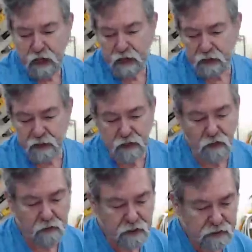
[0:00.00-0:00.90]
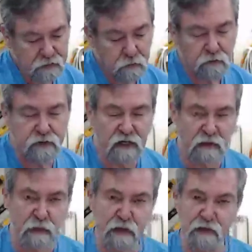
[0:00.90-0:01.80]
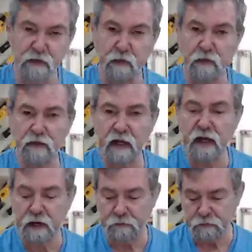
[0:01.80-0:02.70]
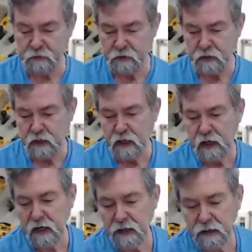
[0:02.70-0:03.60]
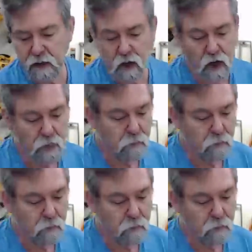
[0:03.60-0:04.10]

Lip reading: And now any little dust bunnies that were there and any high